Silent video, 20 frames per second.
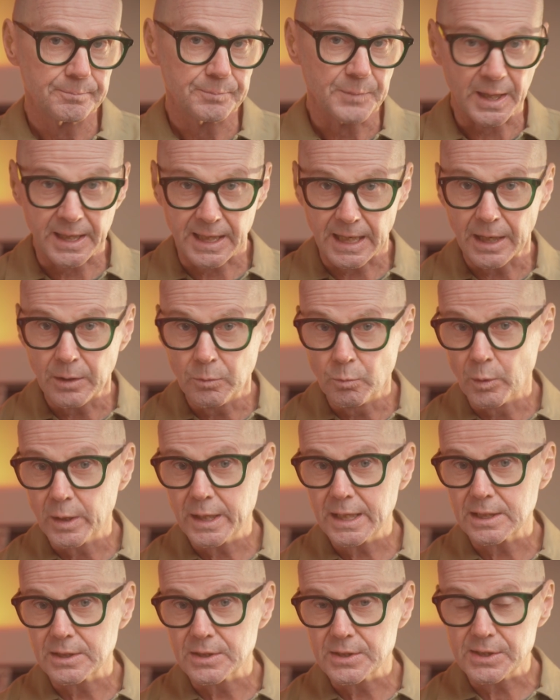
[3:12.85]
Again, we
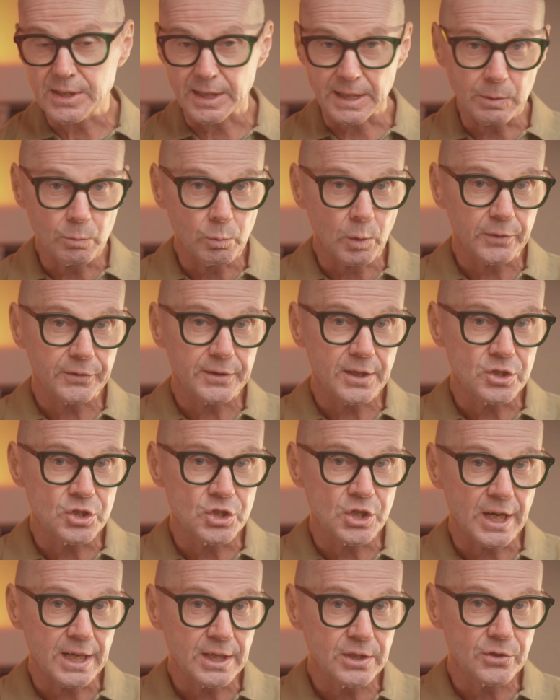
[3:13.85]
can see what the
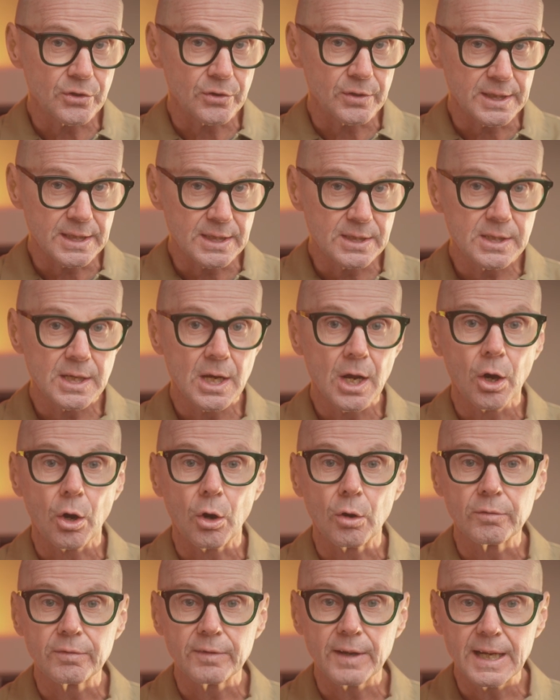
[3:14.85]
gender is
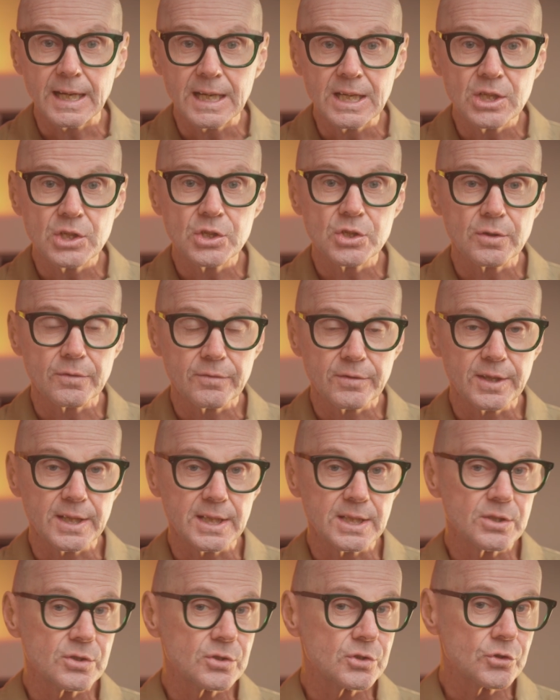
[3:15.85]
of each of
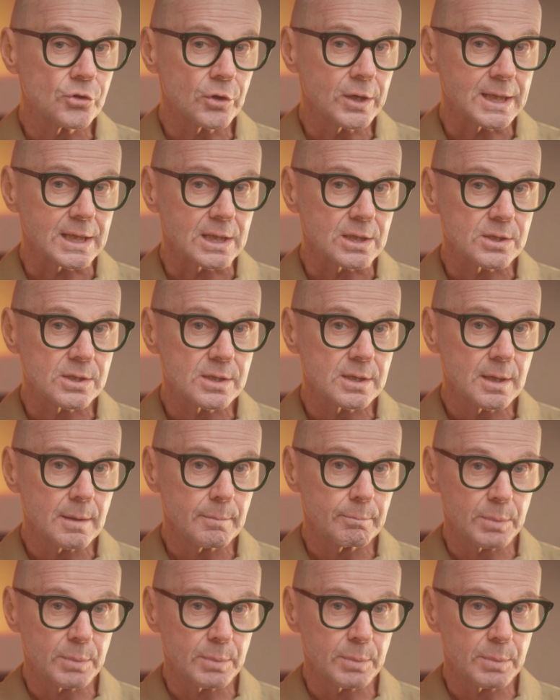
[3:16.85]
these drinks,